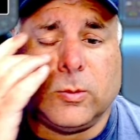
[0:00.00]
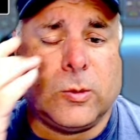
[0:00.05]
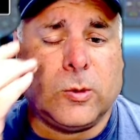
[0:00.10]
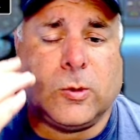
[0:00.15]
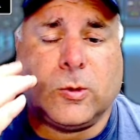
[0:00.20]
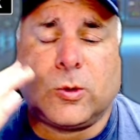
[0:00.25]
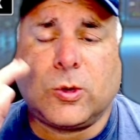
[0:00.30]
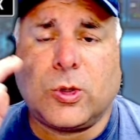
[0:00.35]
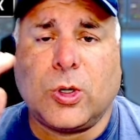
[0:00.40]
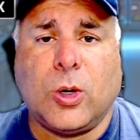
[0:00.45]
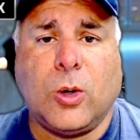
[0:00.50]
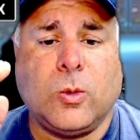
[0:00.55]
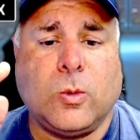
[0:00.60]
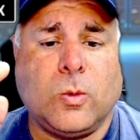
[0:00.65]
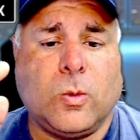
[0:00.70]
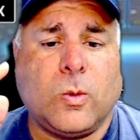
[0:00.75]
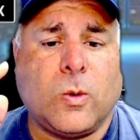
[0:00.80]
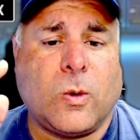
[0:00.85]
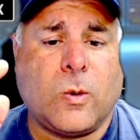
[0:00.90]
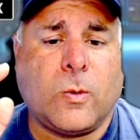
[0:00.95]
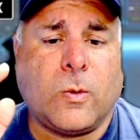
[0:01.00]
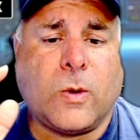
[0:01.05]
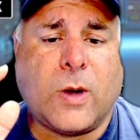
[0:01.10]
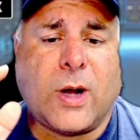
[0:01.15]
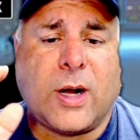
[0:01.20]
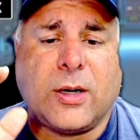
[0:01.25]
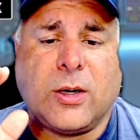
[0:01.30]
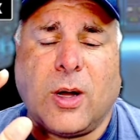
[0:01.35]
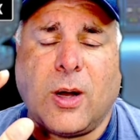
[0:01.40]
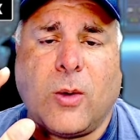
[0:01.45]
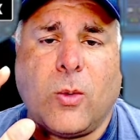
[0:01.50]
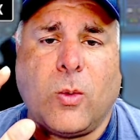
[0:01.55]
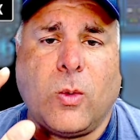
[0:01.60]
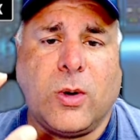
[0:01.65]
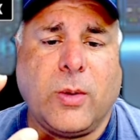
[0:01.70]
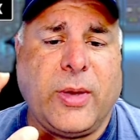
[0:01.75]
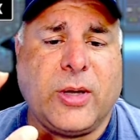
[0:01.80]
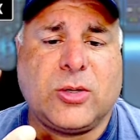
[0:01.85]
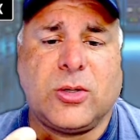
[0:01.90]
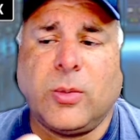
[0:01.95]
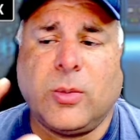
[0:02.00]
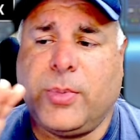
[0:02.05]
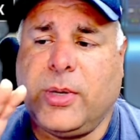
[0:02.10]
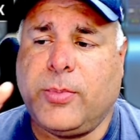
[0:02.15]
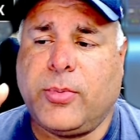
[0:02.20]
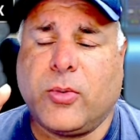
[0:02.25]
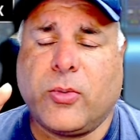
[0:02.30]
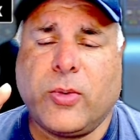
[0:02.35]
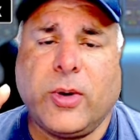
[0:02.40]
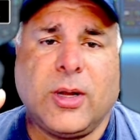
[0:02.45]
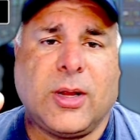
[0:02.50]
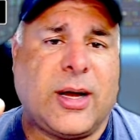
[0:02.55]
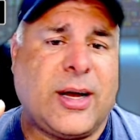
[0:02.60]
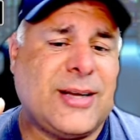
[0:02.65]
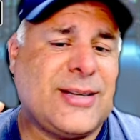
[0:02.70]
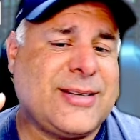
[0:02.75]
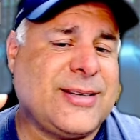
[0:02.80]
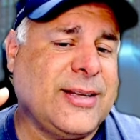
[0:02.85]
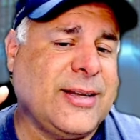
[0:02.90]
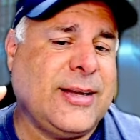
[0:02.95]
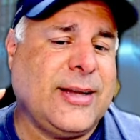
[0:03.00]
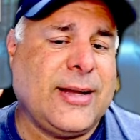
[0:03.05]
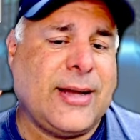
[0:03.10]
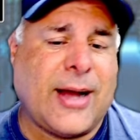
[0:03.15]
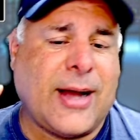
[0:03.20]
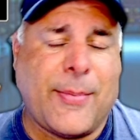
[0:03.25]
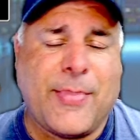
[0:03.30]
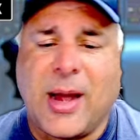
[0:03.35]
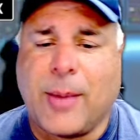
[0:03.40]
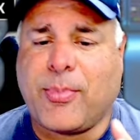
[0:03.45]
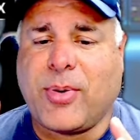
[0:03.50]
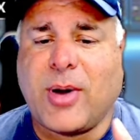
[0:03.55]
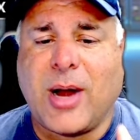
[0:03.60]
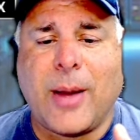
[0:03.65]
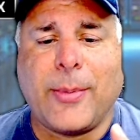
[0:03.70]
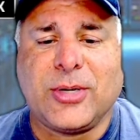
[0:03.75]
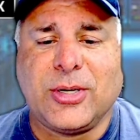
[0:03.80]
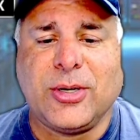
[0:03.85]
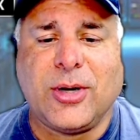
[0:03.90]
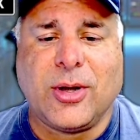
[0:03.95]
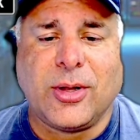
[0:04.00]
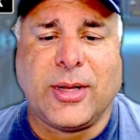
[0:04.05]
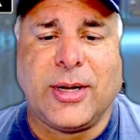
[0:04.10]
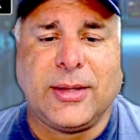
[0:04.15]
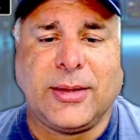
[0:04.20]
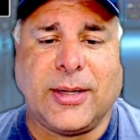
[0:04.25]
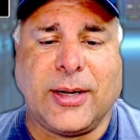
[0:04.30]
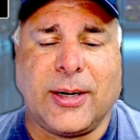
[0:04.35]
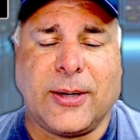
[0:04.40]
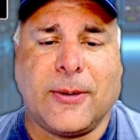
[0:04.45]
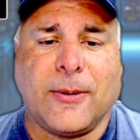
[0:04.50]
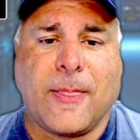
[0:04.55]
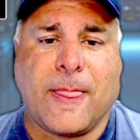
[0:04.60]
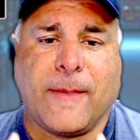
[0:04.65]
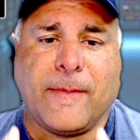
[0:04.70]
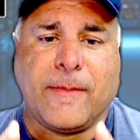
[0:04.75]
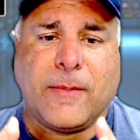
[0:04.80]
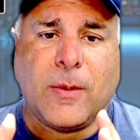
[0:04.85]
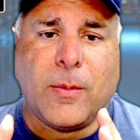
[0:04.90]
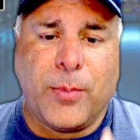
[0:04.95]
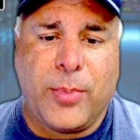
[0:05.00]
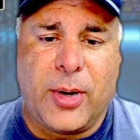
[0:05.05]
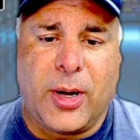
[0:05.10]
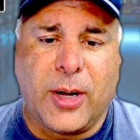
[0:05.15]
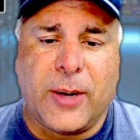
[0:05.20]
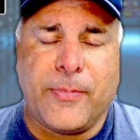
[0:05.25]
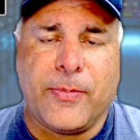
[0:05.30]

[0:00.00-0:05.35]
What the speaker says: So I want to make sure people realize I'm not promising y'all anything, but